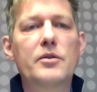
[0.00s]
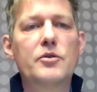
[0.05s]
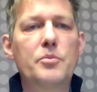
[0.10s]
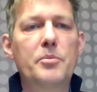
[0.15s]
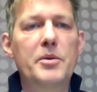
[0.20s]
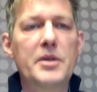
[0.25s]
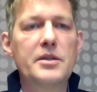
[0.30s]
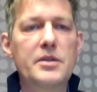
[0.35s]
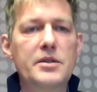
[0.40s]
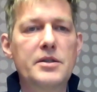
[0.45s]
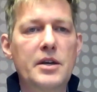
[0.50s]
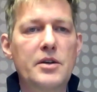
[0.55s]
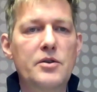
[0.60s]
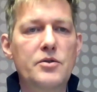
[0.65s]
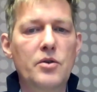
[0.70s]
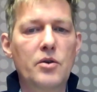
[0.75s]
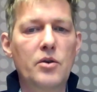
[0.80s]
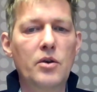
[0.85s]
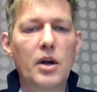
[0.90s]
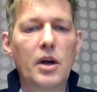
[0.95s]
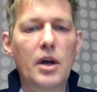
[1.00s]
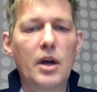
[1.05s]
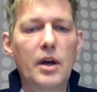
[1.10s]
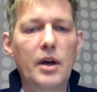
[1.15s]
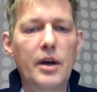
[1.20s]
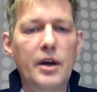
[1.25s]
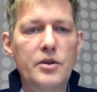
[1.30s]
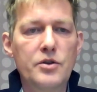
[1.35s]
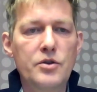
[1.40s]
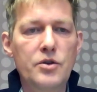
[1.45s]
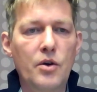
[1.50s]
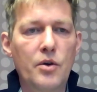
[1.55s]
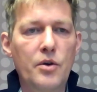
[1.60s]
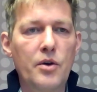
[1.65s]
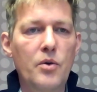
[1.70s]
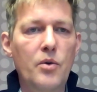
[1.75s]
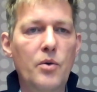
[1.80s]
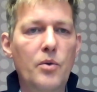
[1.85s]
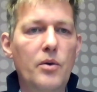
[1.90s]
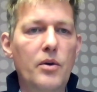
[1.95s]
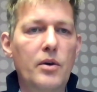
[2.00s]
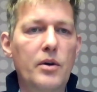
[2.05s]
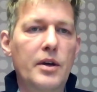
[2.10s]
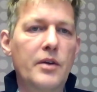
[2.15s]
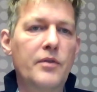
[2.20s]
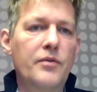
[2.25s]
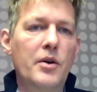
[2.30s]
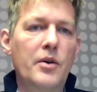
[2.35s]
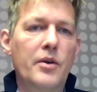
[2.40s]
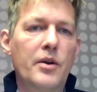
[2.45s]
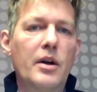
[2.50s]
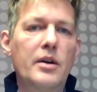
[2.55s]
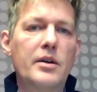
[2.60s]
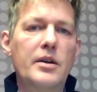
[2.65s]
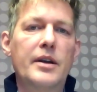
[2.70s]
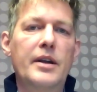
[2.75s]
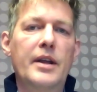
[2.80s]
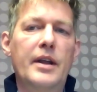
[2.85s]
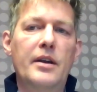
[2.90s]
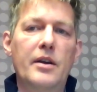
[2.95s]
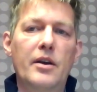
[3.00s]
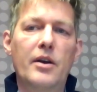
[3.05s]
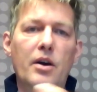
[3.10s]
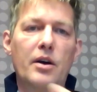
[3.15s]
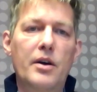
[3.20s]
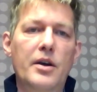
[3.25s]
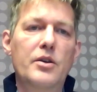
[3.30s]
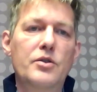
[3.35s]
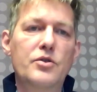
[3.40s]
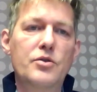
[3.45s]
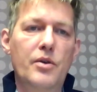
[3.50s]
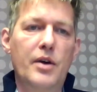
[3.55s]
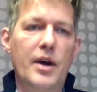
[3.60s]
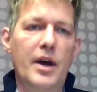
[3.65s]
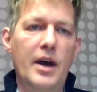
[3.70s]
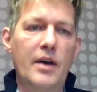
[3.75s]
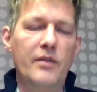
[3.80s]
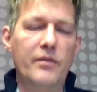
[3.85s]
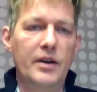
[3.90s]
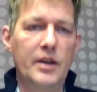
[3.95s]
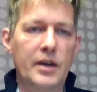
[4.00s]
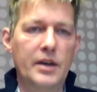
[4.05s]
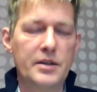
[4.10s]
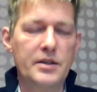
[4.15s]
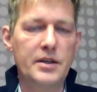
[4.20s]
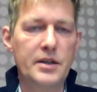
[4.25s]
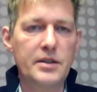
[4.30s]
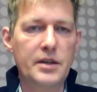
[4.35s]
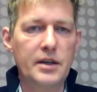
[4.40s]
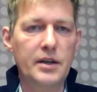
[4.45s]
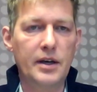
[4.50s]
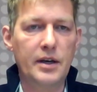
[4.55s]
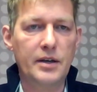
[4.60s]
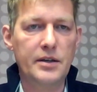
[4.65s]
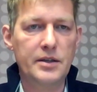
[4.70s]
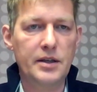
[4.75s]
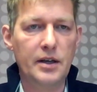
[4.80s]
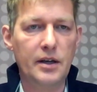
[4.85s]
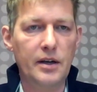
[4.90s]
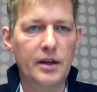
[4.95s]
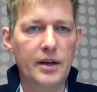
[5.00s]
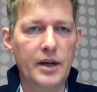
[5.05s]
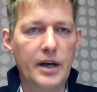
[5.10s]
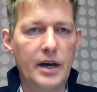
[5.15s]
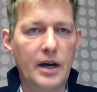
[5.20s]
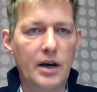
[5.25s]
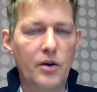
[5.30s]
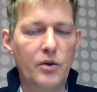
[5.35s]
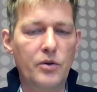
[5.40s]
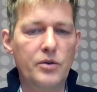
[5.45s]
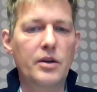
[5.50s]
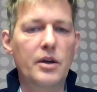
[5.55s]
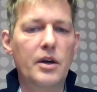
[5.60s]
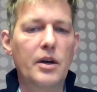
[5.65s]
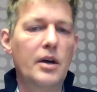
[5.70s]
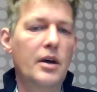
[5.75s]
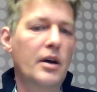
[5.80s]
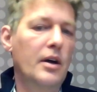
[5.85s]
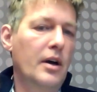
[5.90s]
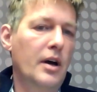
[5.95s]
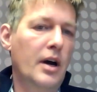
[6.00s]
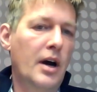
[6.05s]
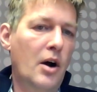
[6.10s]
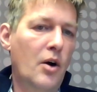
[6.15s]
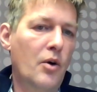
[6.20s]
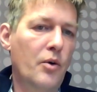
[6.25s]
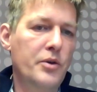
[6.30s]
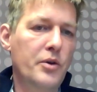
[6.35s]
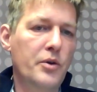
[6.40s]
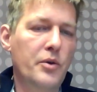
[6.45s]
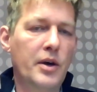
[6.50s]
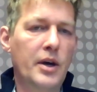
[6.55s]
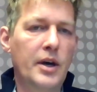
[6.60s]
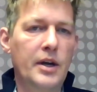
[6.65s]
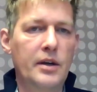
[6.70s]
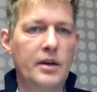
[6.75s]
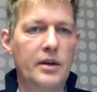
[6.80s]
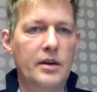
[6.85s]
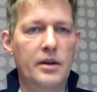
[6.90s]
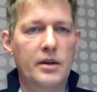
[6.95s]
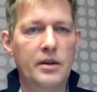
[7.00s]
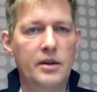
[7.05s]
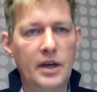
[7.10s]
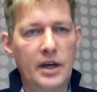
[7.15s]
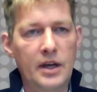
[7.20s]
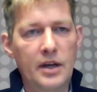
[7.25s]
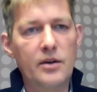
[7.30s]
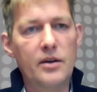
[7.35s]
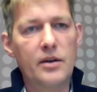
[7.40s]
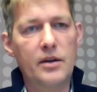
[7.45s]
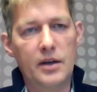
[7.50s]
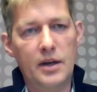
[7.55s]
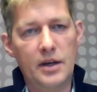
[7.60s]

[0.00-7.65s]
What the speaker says: to Business Central and show you, if you're not that lucky to have an existing Excel layout, how you can then